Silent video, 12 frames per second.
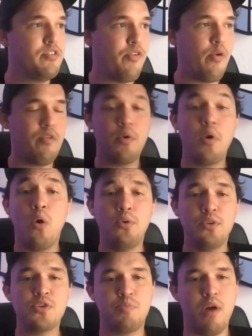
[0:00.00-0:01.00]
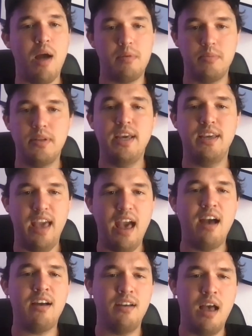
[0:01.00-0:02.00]
For holders, probably,
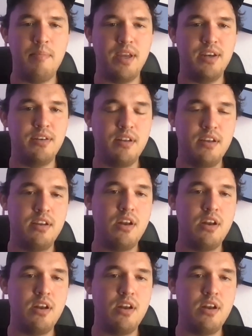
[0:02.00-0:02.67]
yeah. I mean,